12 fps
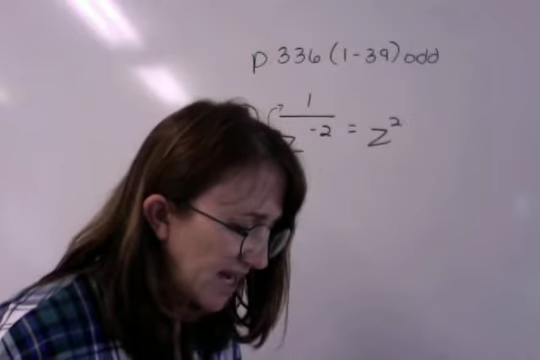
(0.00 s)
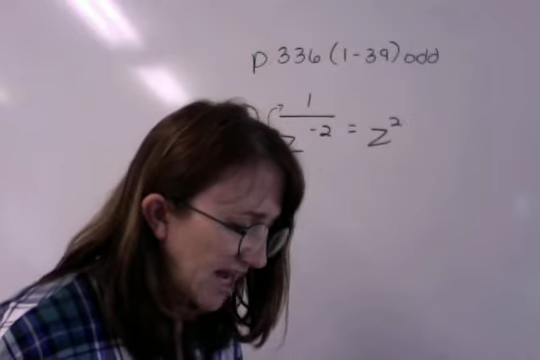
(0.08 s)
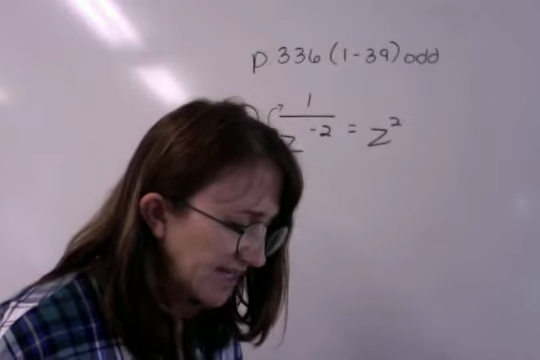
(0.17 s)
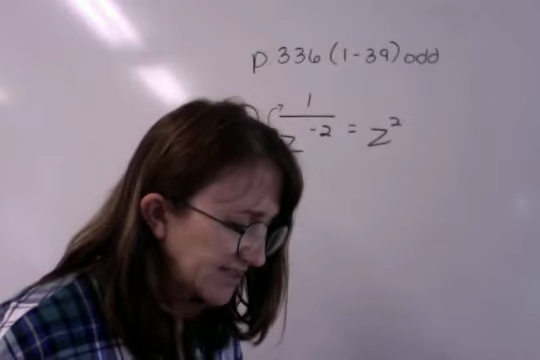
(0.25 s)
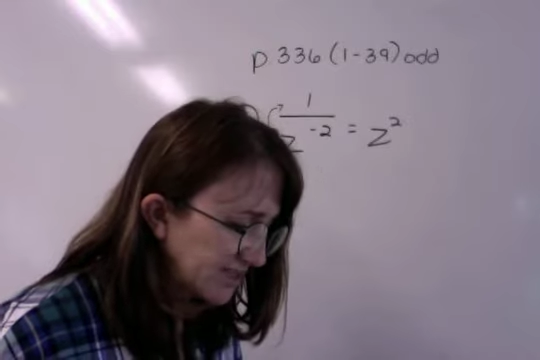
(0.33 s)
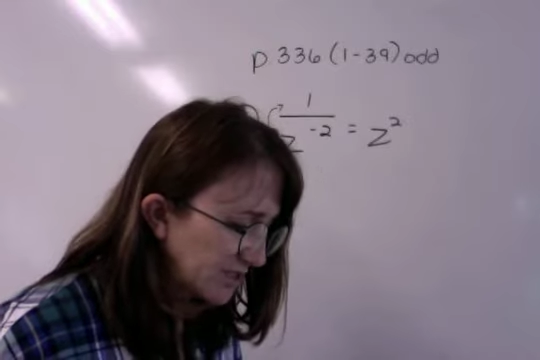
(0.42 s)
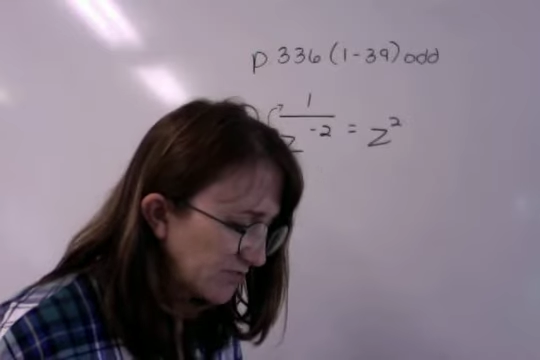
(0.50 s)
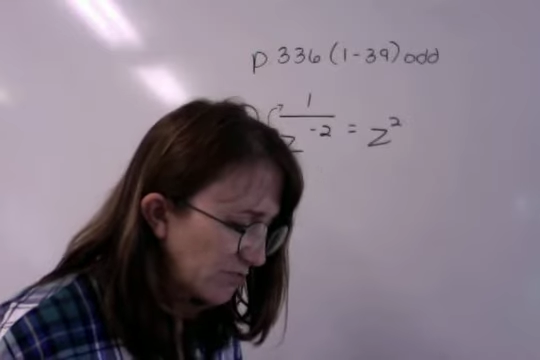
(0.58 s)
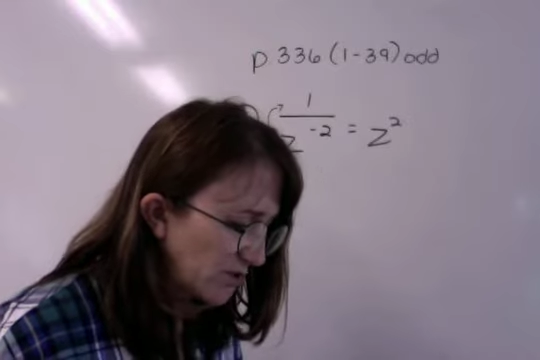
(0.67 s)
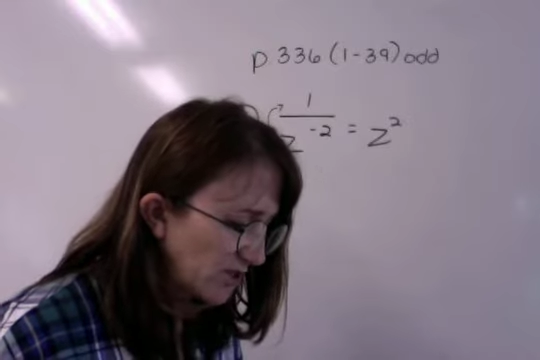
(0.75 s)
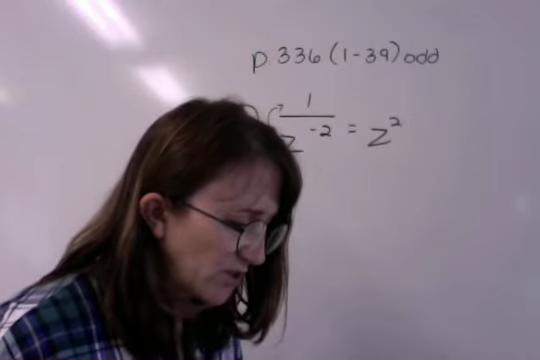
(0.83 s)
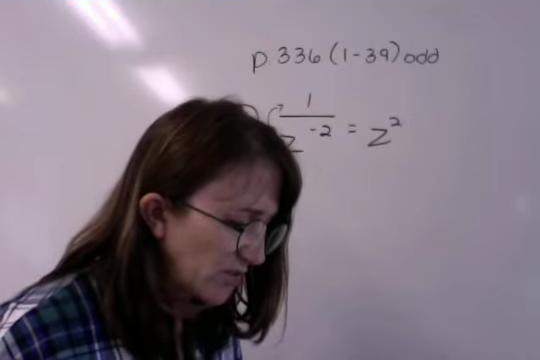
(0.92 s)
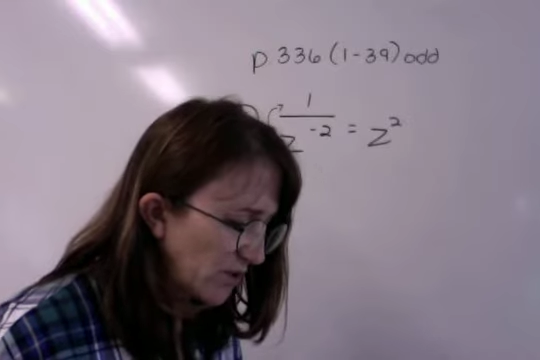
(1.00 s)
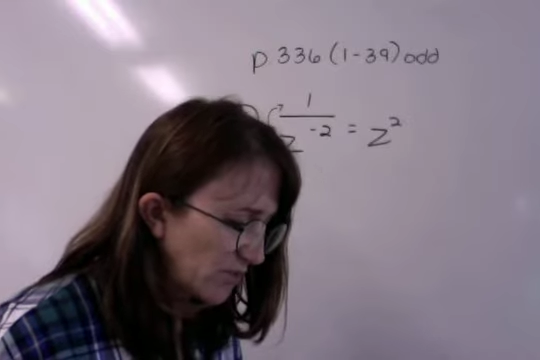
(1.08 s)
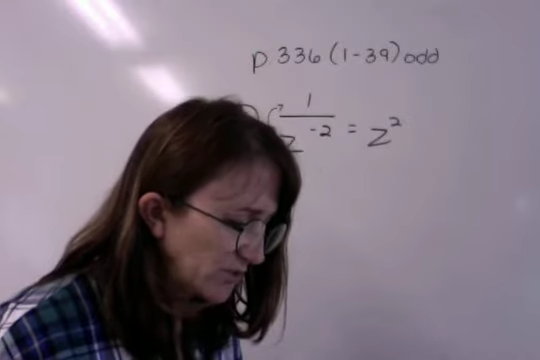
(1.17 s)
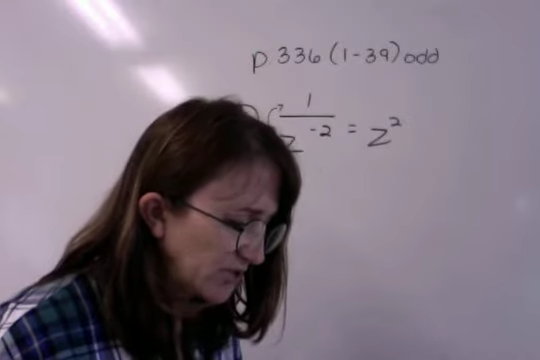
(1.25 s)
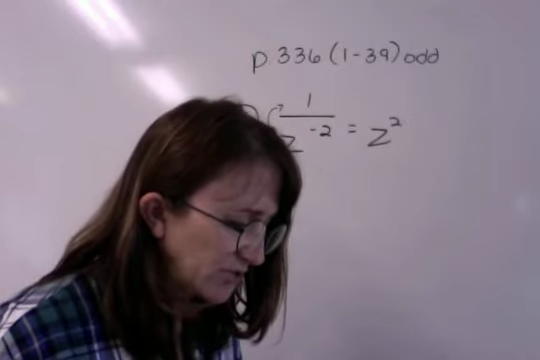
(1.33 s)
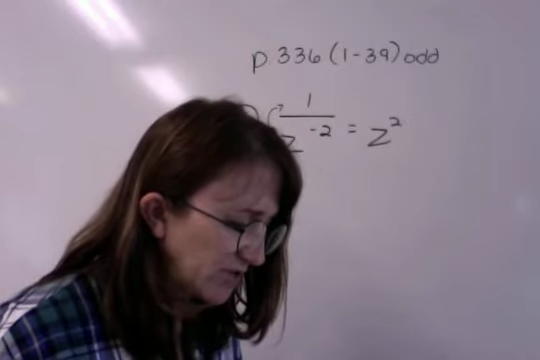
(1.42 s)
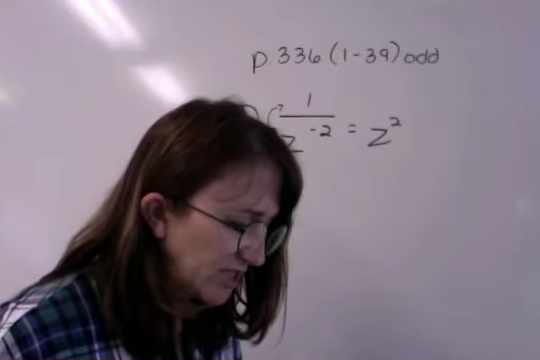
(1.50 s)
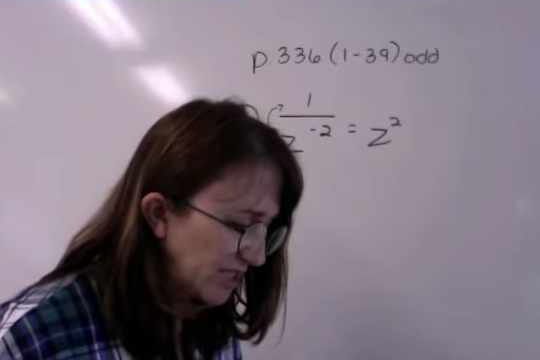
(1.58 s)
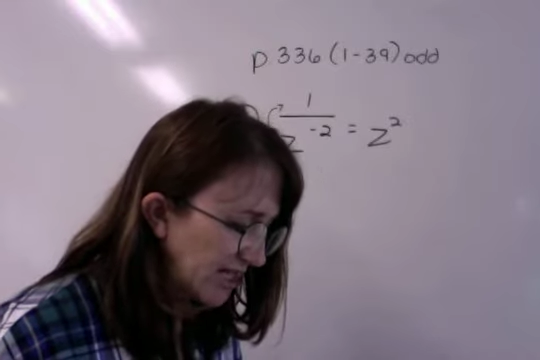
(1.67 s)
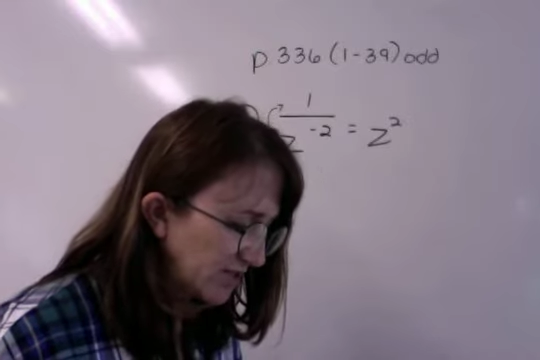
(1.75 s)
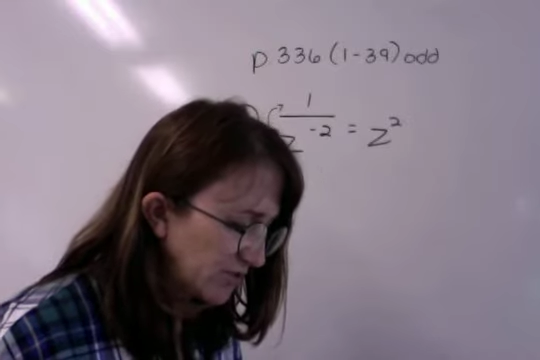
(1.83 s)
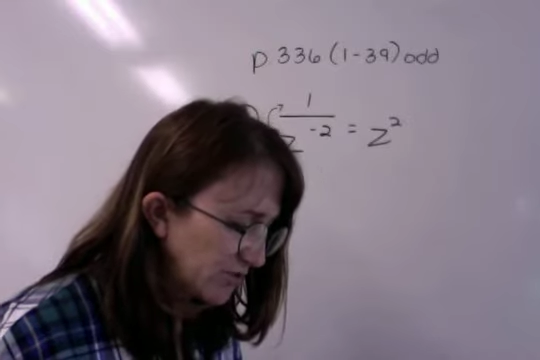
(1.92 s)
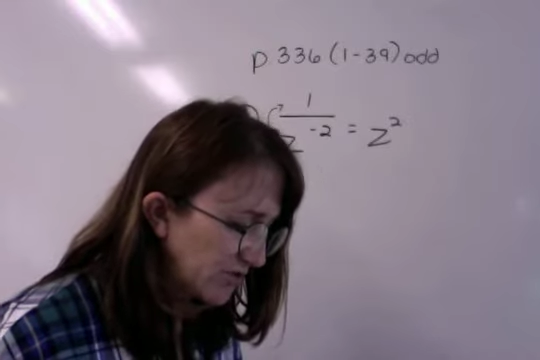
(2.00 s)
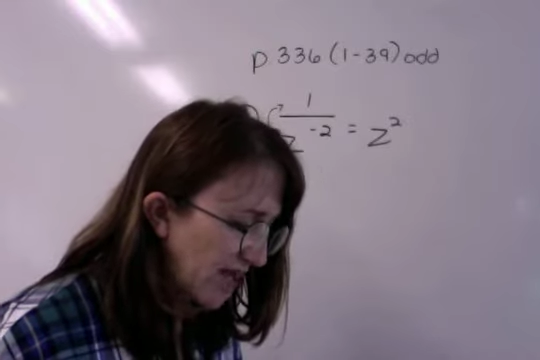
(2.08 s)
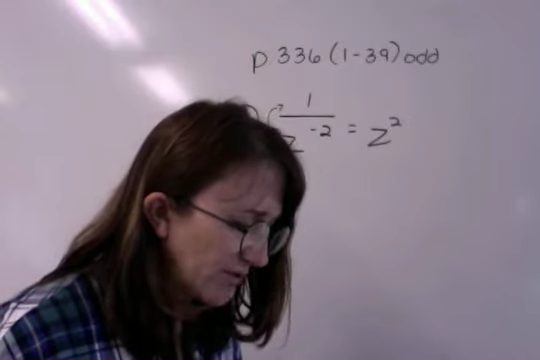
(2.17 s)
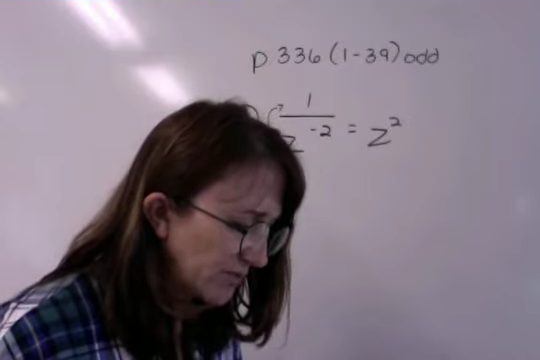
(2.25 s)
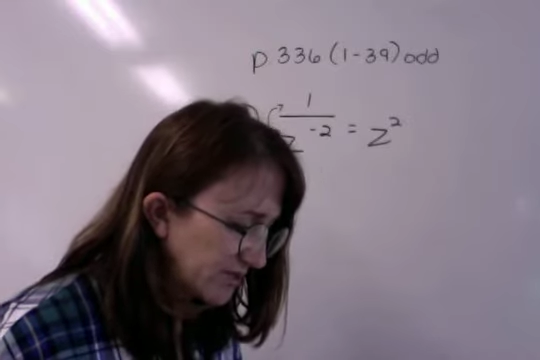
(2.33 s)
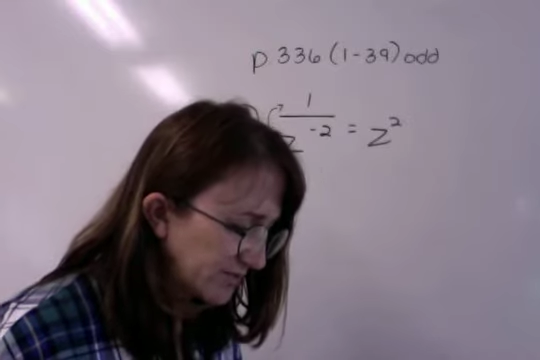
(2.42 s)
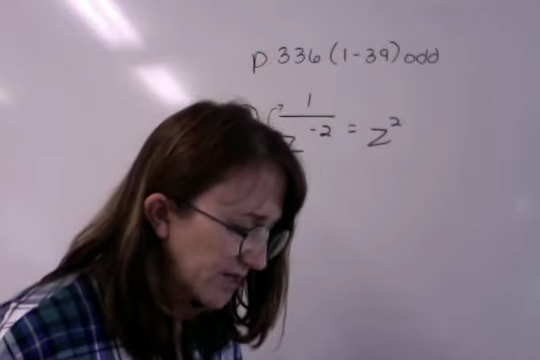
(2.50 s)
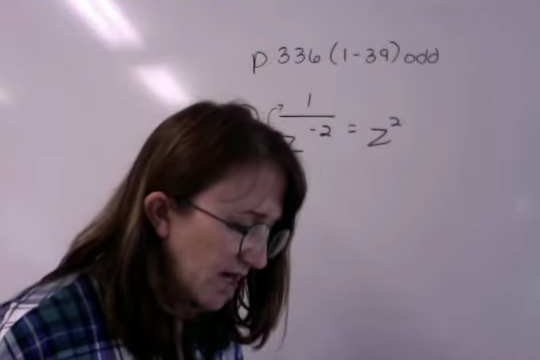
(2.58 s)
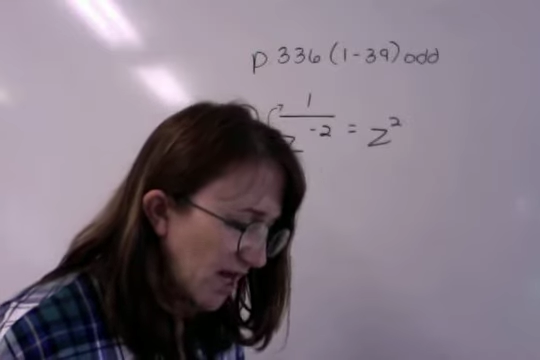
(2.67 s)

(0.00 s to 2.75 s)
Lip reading: and see if we know what we're doing under that one.